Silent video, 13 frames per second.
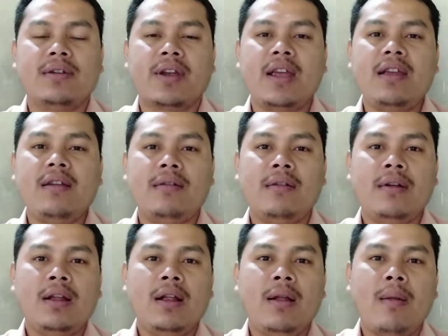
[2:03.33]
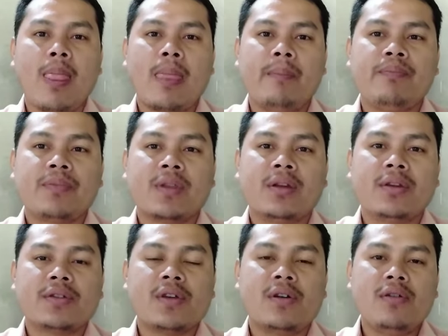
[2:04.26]
Okay,
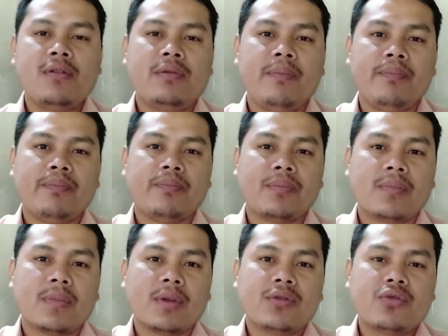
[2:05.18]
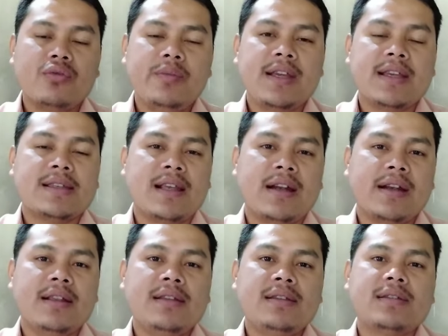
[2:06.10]
so to be a
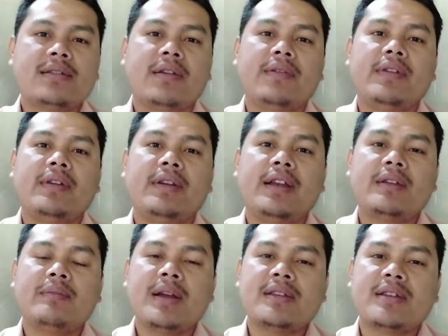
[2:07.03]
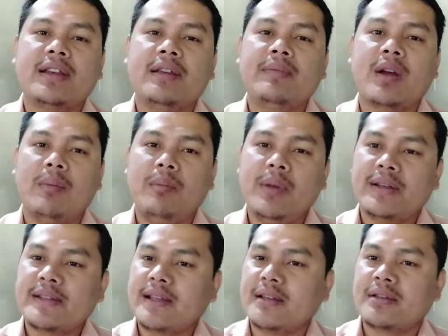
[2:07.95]
sentence, it must give
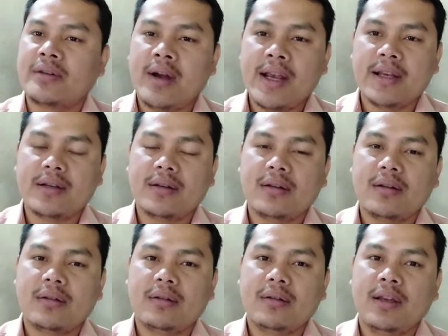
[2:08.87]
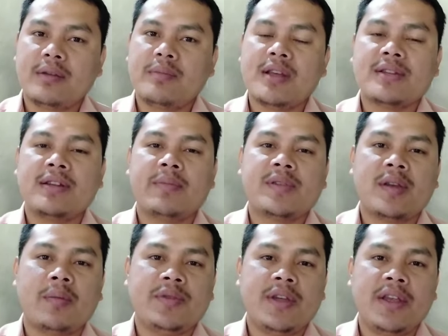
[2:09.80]
complete sense, right? It must have
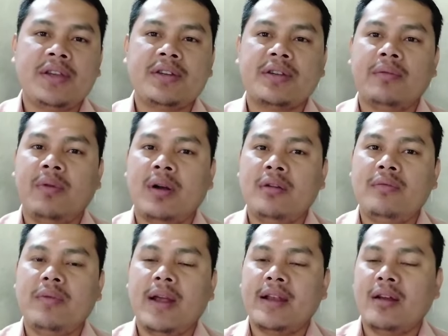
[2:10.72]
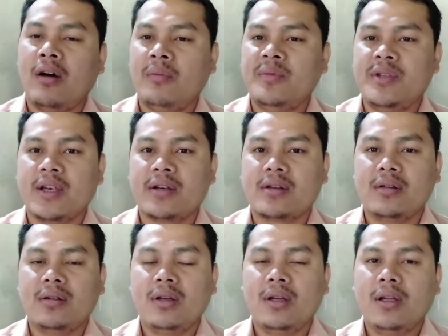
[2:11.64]
subject, verb and
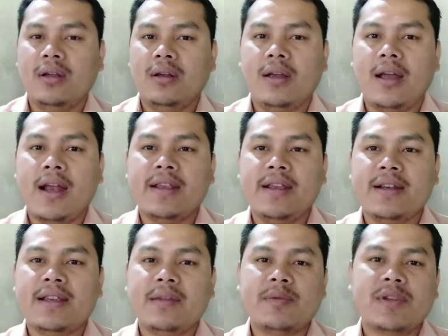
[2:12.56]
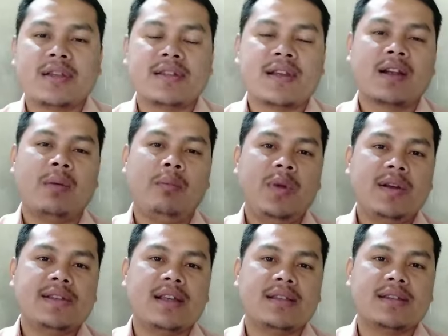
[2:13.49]
object, and it gives us a
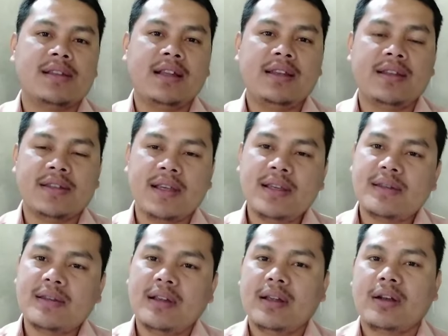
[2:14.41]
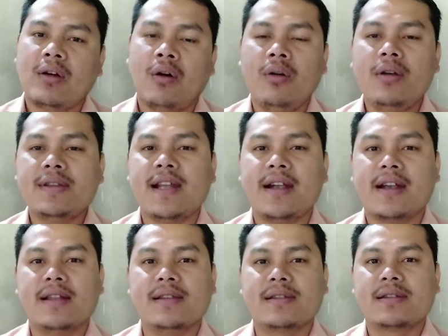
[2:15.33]
complete sense. Then this is called
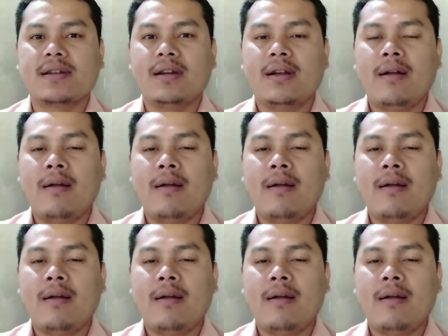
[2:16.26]
sentence.